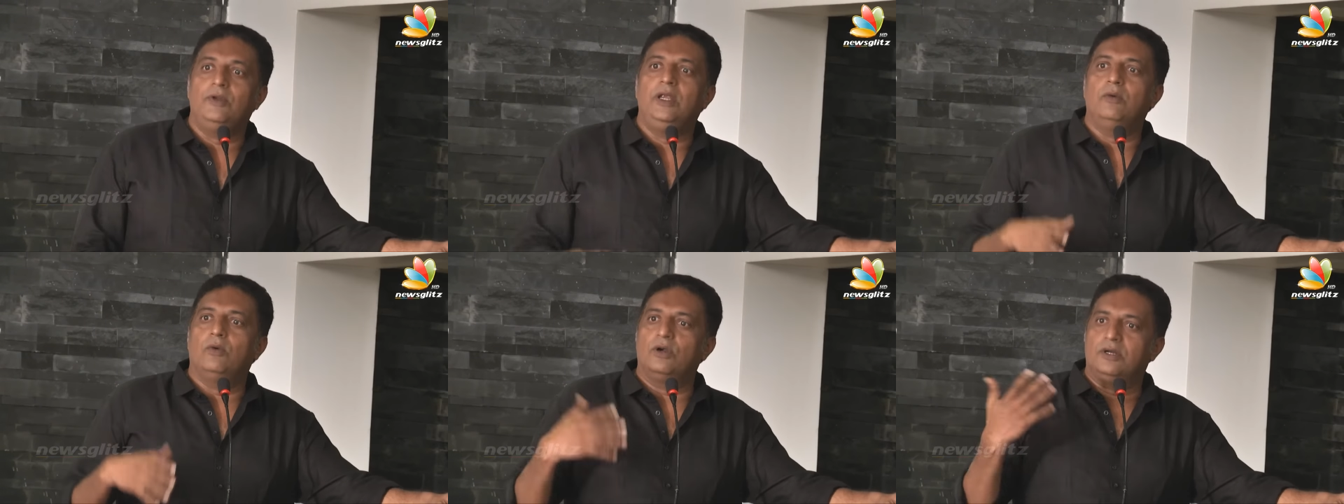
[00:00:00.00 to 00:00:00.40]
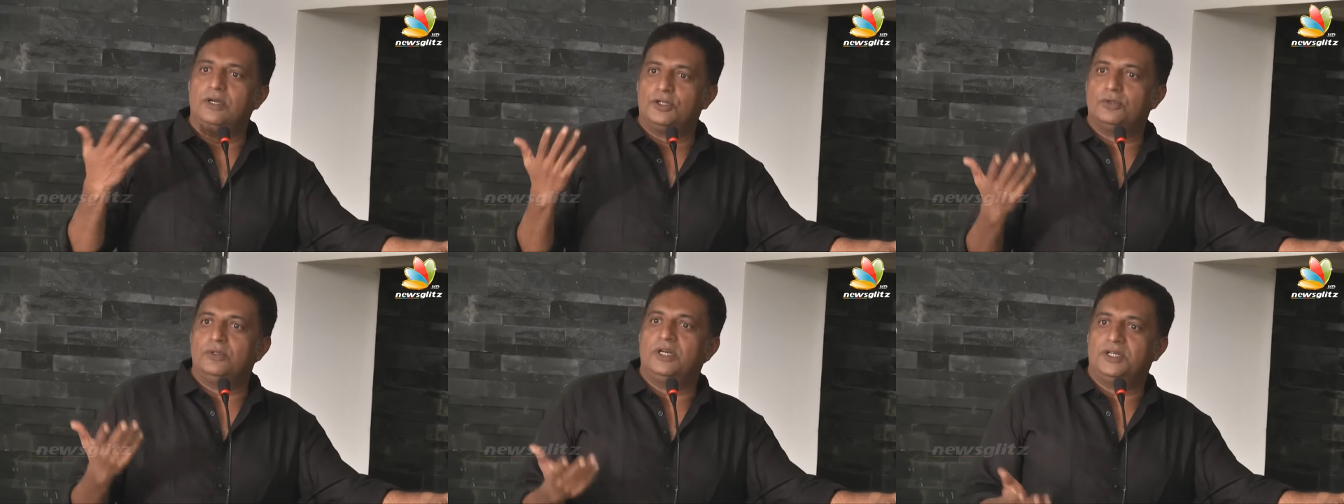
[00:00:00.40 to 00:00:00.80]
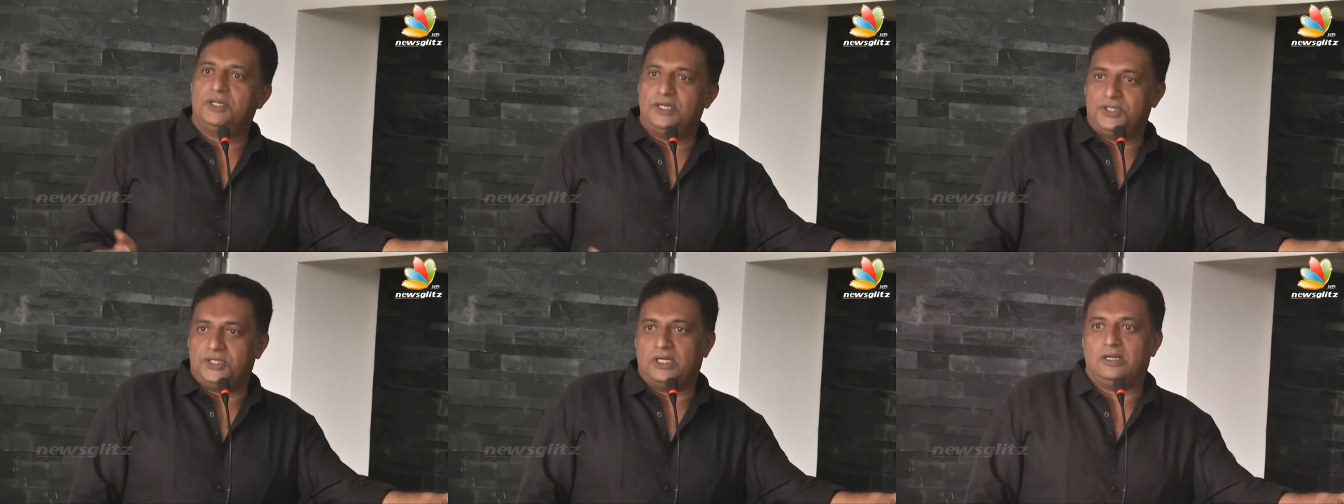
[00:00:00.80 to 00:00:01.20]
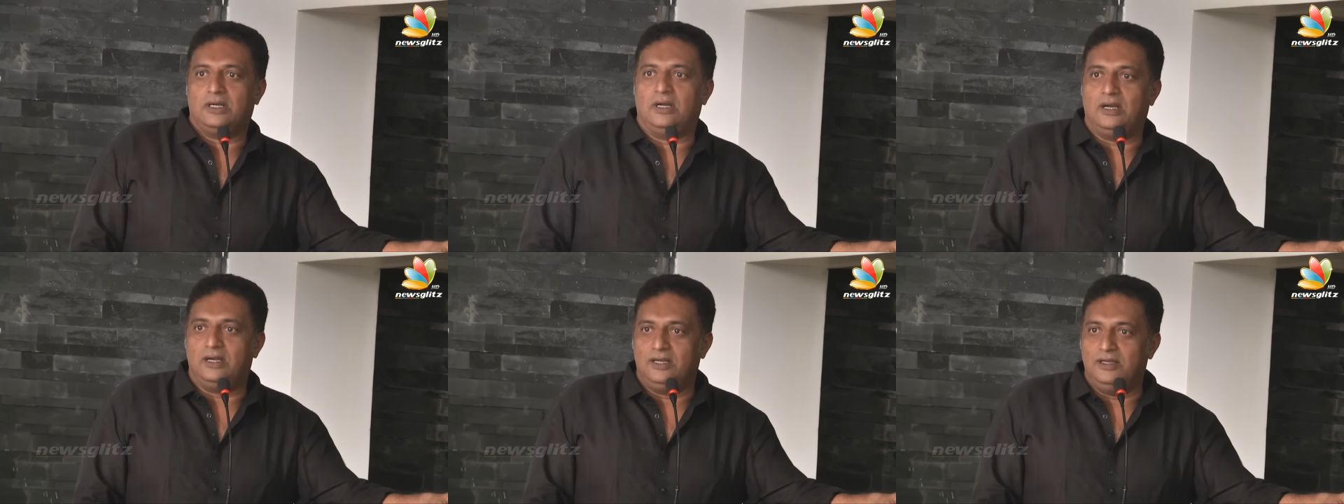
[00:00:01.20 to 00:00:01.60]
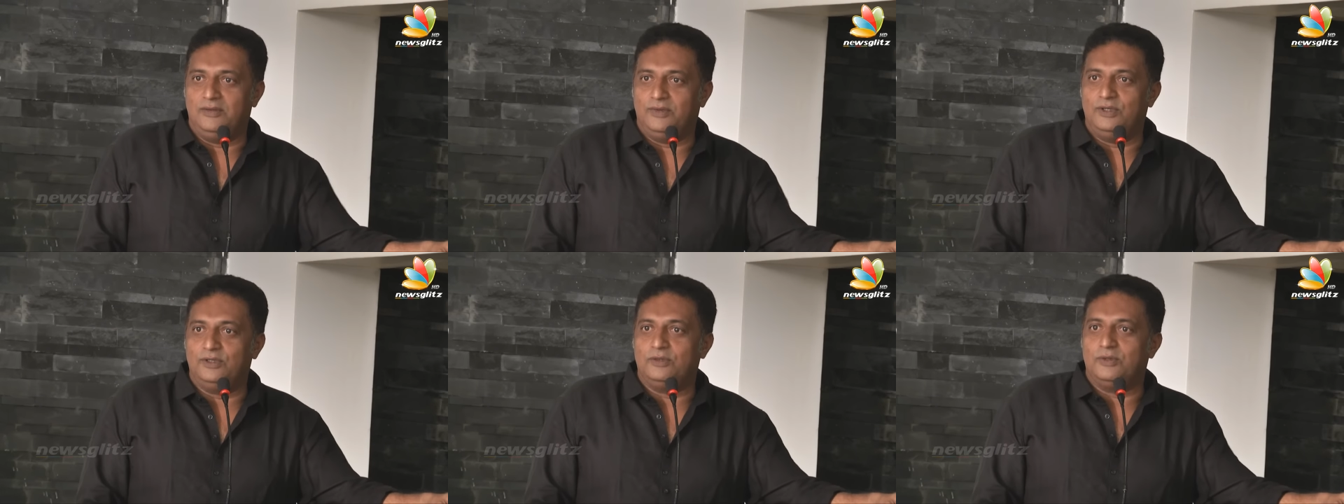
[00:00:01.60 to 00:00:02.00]
he wanted Sudarshan Chakra and he
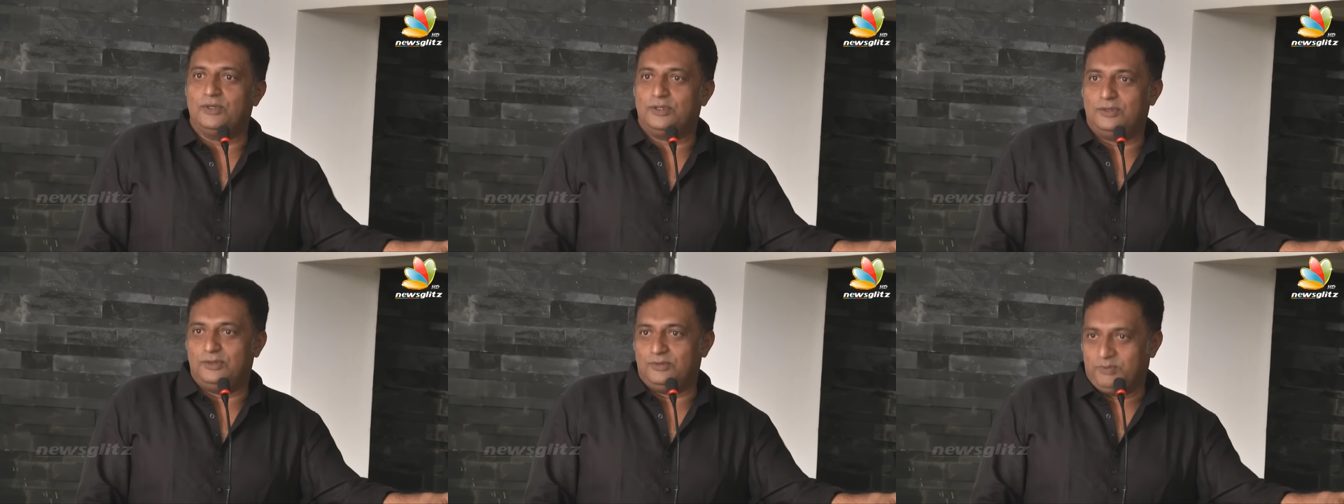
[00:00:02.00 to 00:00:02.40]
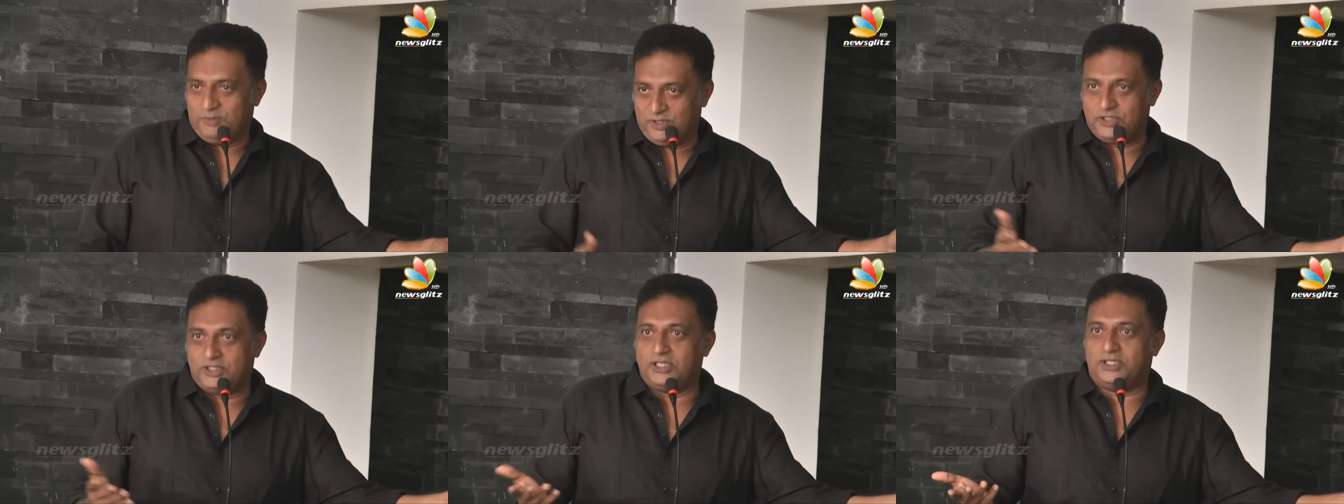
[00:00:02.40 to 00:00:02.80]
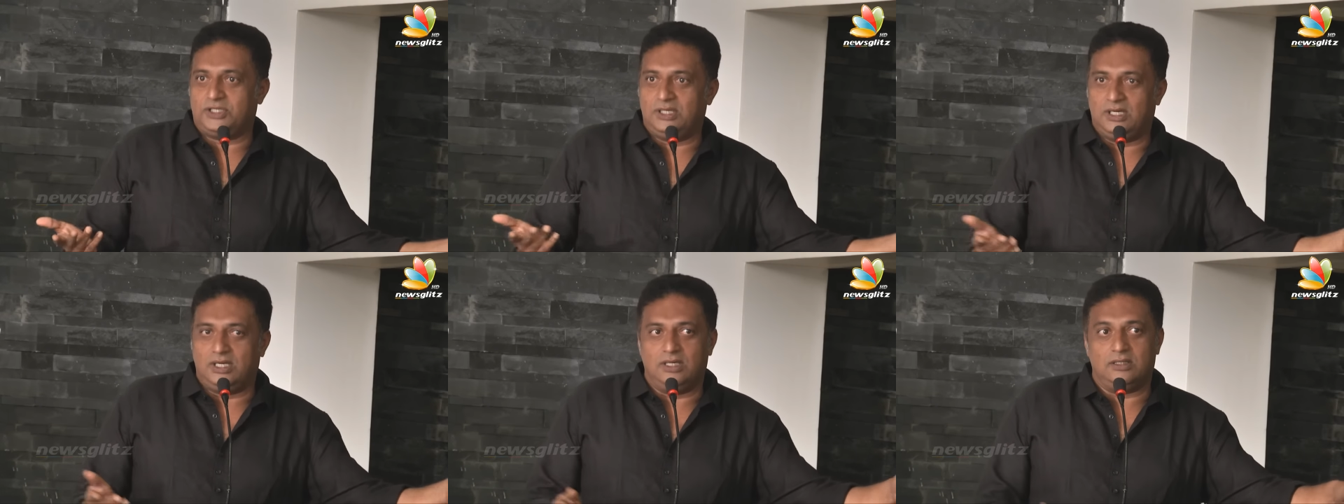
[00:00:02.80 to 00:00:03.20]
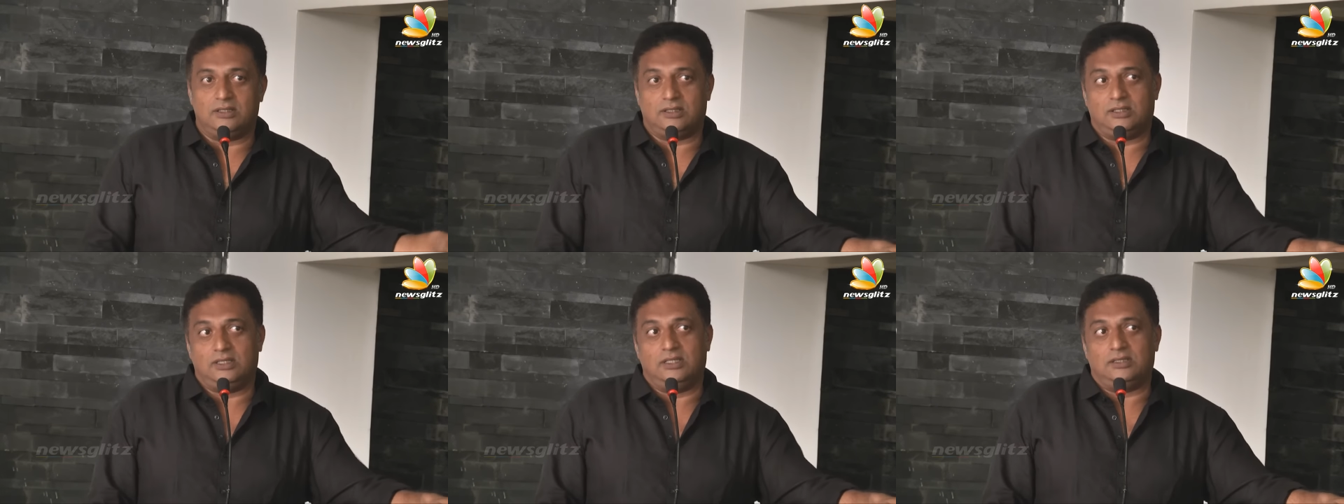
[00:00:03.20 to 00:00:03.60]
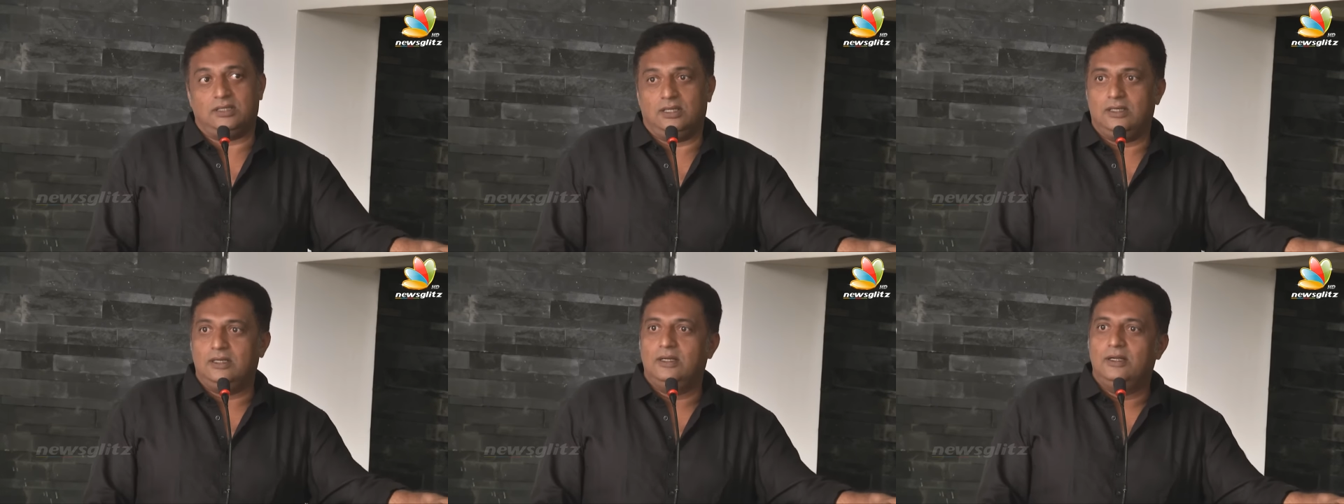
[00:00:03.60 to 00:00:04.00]
went to Vishnu, Krishna, and Krishna said,